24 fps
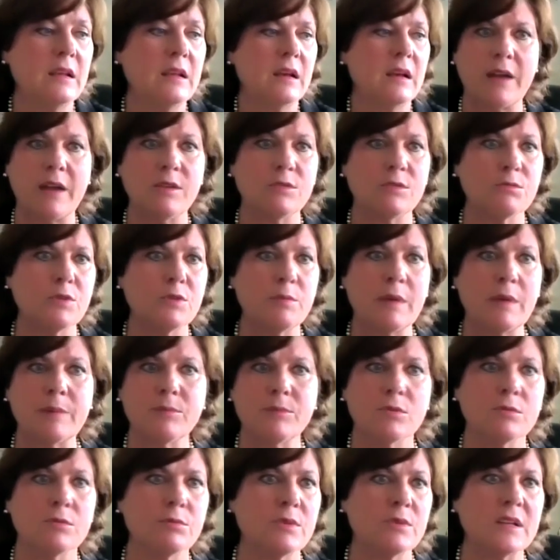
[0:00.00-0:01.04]
I don't
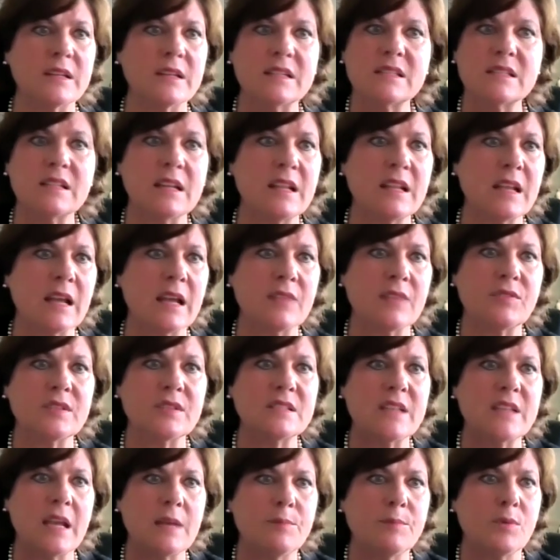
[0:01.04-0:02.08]
remember really sitting at the
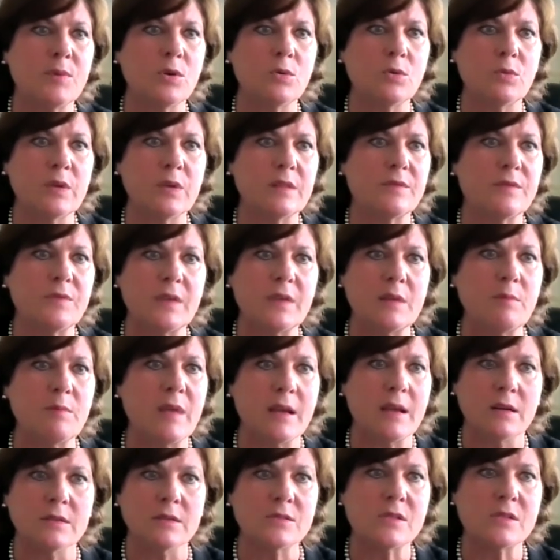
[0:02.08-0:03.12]
table with
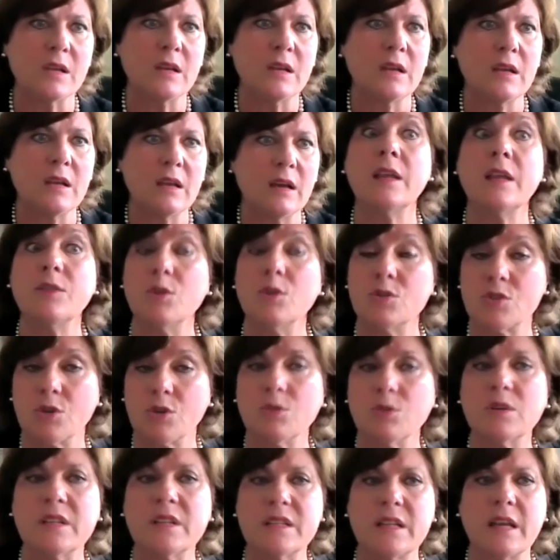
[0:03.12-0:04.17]
females in those
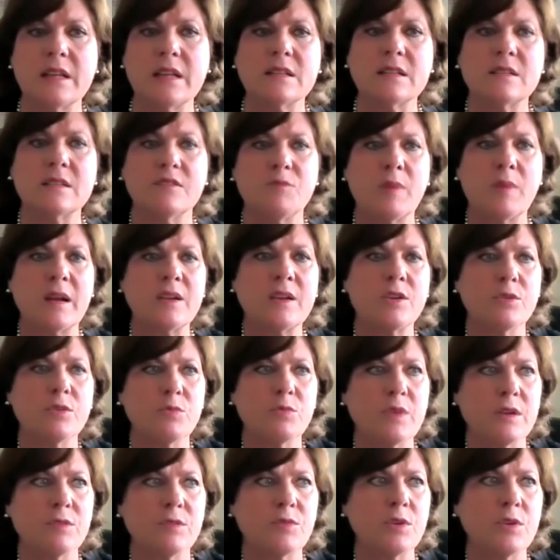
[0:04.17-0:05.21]
early days of my
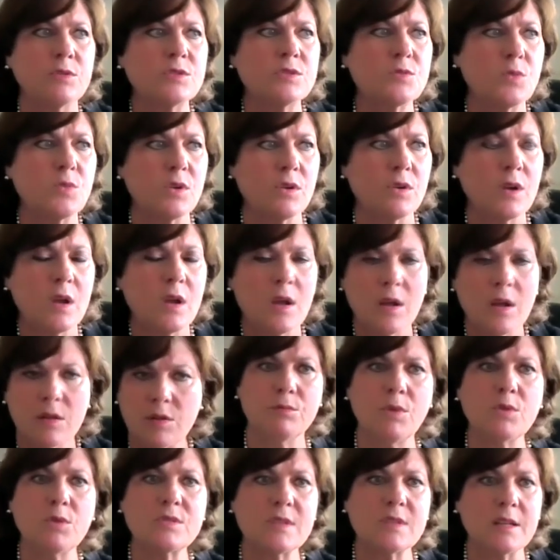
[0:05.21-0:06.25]
career. Those were
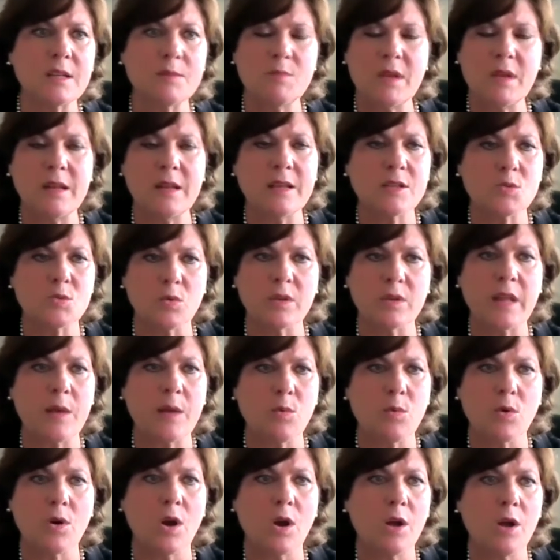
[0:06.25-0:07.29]
mostly meetings where they
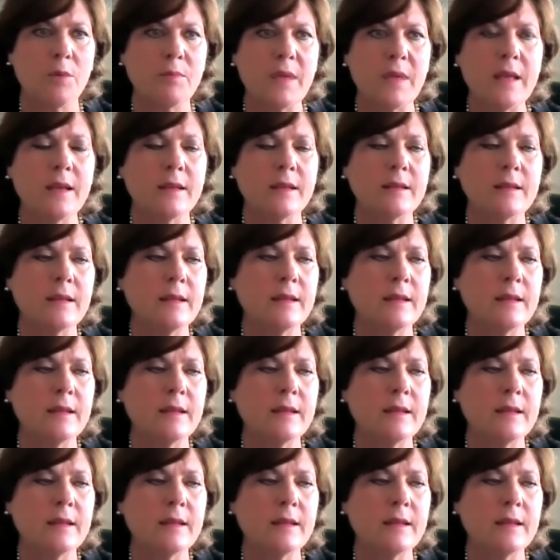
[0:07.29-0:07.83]
were all men.